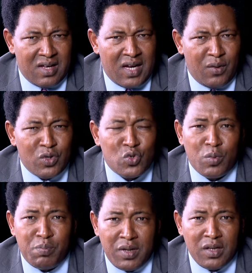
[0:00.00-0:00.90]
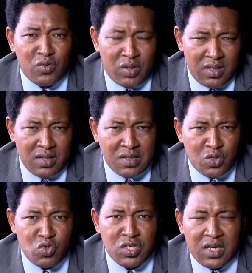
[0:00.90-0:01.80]
I want to appeal to Kenyans
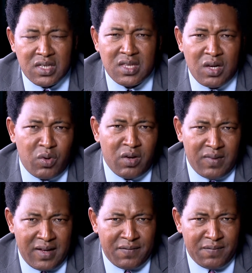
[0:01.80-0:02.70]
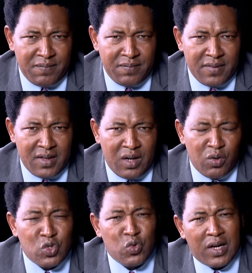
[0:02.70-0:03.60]
to change their way of life. I
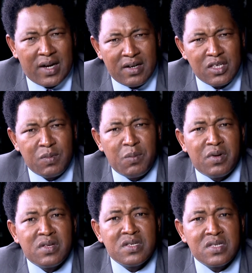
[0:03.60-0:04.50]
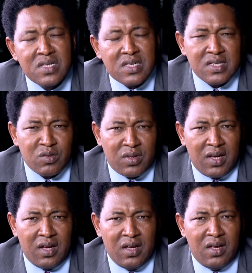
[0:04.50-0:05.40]
want to encourage my brothers and sisters out
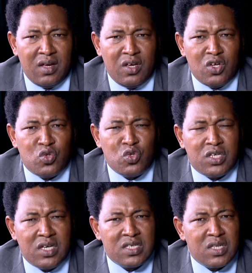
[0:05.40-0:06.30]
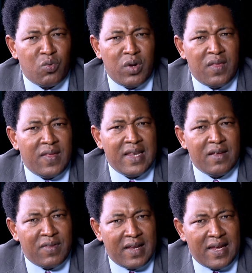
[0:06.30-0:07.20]
there to change the way they
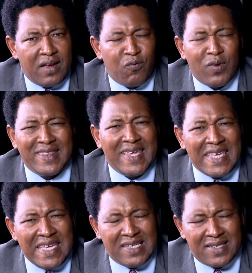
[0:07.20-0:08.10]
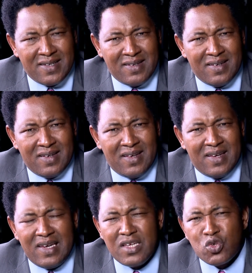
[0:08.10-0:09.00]
live their life, what they eat.
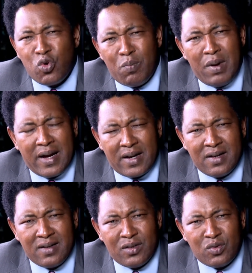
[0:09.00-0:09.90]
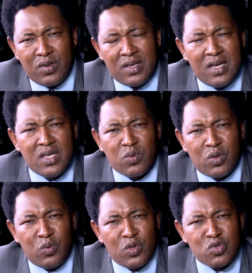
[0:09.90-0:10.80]
Let us go back to the days
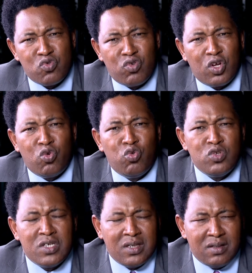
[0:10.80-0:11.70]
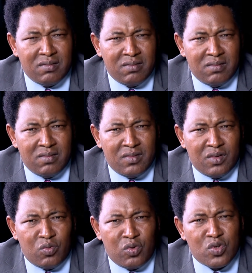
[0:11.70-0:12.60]
when we used to drink uji,
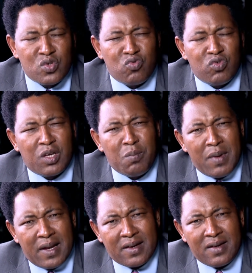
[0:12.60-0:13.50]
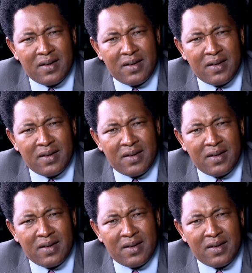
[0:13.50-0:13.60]
we used to drink milk,